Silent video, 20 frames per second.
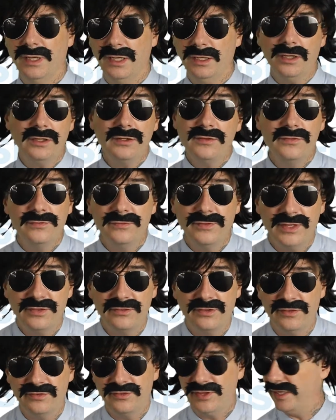lot of
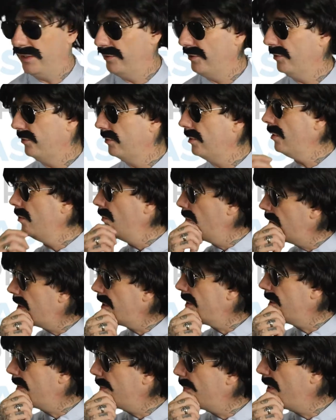investors think just, what
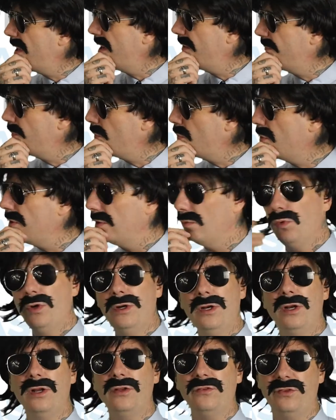did I buy it for and what
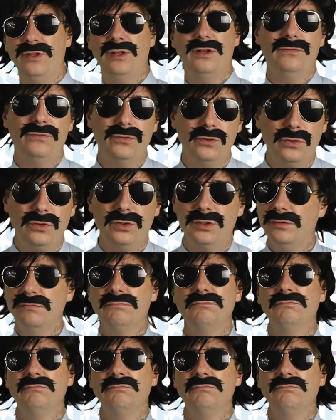did I sell it for?